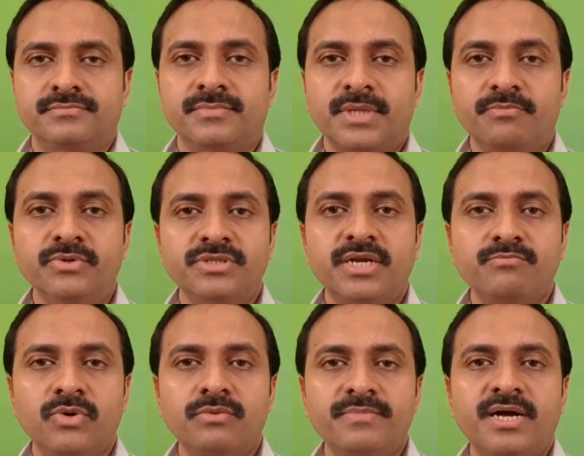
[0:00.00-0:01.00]
The Muslim
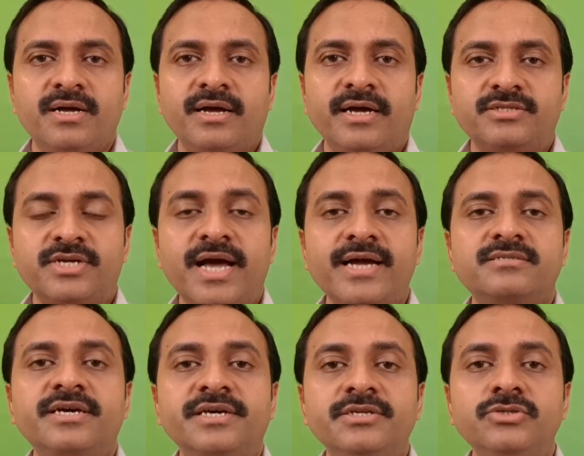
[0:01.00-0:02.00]
mob attacked
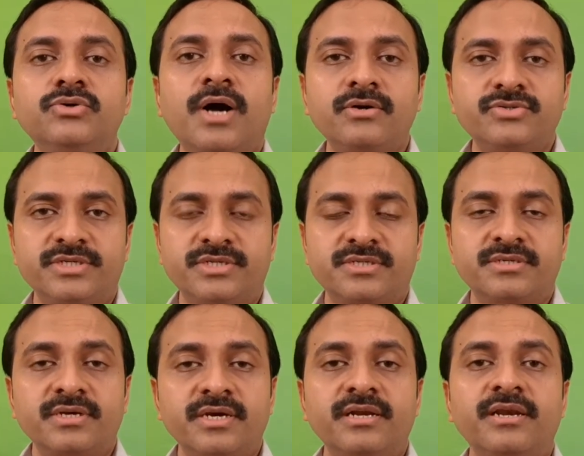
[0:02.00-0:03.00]
the Hindu houses
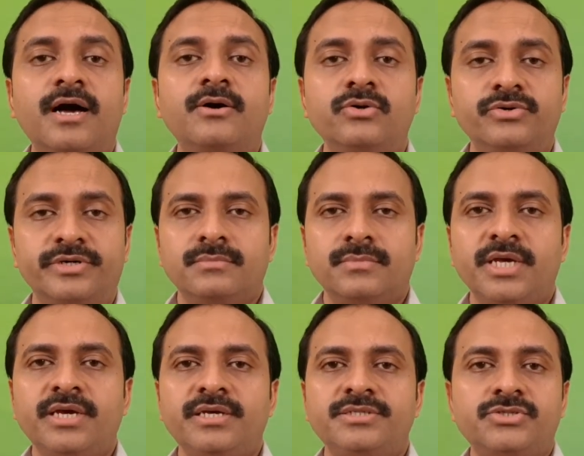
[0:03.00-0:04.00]
in Lahore.
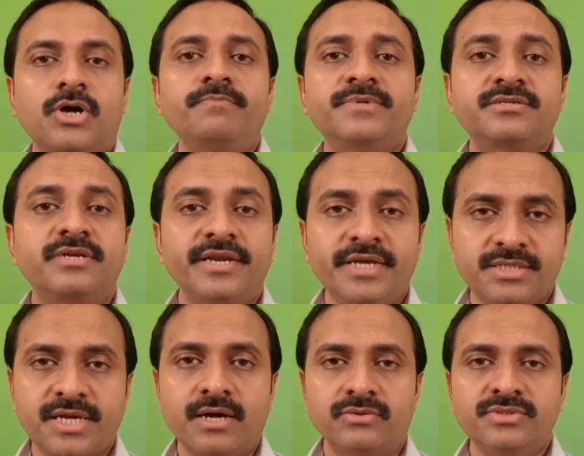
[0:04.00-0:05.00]
They stopped at Lenny's
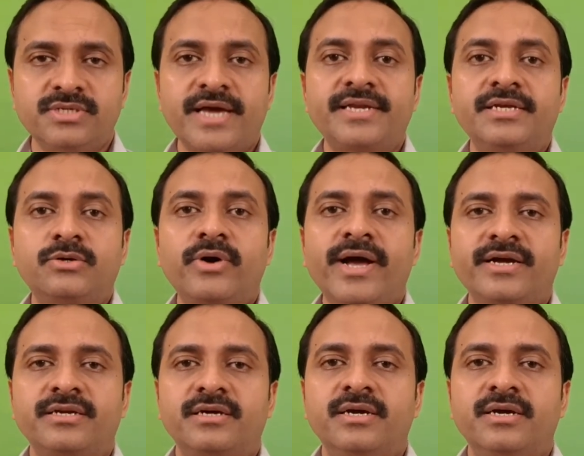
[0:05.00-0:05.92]
house and inquired